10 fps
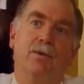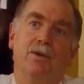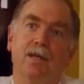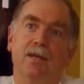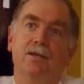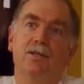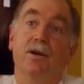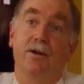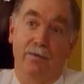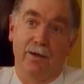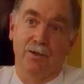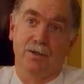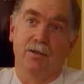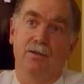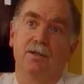of the side effects
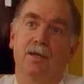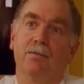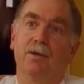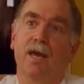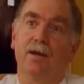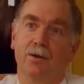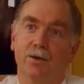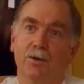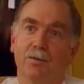that can occur